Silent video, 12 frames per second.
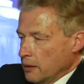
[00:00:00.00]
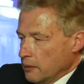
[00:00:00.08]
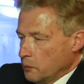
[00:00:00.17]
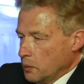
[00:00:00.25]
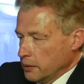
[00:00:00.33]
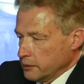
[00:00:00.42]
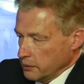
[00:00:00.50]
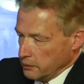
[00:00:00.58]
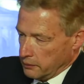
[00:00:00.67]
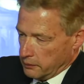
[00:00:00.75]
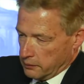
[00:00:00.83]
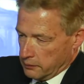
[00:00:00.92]
will
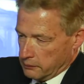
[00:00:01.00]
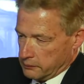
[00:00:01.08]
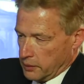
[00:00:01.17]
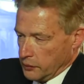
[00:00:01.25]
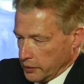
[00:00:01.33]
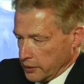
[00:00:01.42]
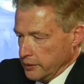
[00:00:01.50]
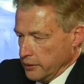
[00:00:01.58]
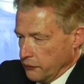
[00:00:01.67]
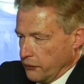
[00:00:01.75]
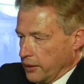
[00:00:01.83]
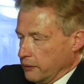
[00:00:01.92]
directly
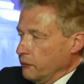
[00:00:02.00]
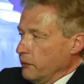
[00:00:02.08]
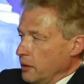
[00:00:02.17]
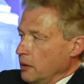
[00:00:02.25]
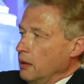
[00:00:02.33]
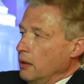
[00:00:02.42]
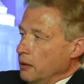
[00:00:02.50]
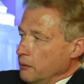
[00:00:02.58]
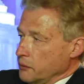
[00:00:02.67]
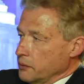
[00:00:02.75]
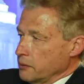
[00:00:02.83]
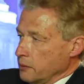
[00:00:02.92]
affect their
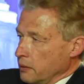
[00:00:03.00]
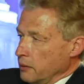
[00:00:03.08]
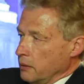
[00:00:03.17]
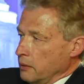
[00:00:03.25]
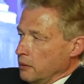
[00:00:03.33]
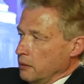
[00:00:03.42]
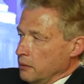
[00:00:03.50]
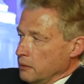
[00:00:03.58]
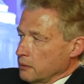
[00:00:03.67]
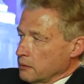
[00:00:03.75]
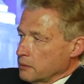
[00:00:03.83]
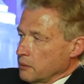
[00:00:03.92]
lives.
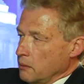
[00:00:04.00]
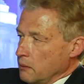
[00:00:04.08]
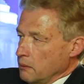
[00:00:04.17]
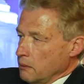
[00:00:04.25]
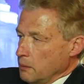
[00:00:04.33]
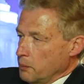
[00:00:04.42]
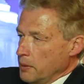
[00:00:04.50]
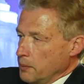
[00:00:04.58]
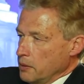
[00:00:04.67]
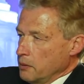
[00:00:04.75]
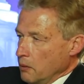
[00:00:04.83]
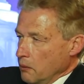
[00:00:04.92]
So
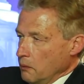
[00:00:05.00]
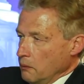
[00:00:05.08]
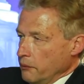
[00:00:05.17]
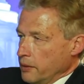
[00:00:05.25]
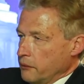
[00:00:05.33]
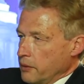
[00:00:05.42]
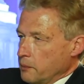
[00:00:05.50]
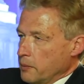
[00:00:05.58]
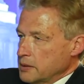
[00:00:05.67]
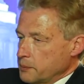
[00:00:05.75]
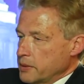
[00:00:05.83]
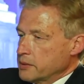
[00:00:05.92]
people know that there
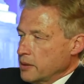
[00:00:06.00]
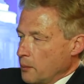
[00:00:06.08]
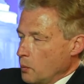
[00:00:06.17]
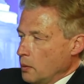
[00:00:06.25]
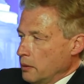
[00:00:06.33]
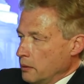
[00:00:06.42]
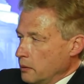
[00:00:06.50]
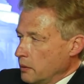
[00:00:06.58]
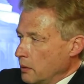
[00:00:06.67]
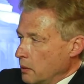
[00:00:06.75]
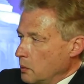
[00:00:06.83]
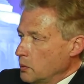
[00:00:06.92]
must be someone
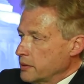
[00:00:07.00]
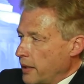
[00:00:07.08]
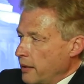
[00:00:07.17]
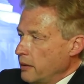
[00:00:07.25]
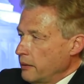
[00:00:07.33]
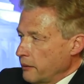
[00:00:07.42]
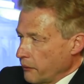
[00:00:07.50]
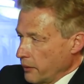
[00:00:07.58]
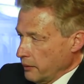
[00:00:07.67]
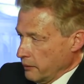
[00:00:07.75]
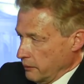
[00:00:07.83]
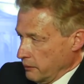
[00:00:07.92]
who's handling
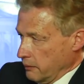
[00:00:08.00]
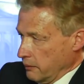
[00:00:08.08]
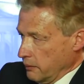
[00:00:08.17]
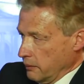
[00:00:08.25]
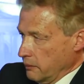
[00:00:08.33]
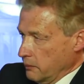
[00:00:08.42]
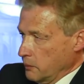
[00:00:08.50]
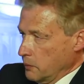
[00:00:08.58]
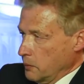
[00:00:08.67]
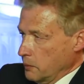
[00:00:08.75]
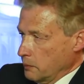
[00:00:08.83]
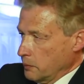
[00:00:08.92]
that. Uh, who, who,